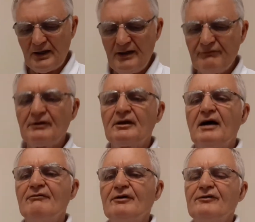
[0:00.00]
Even
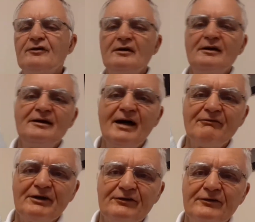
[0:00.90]
covers
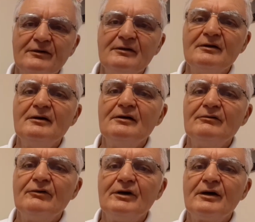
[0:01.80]

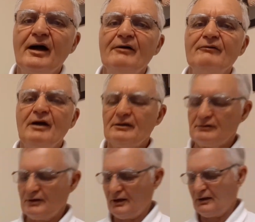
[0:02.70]
for your caravan
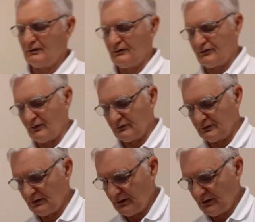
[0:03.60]
and so on,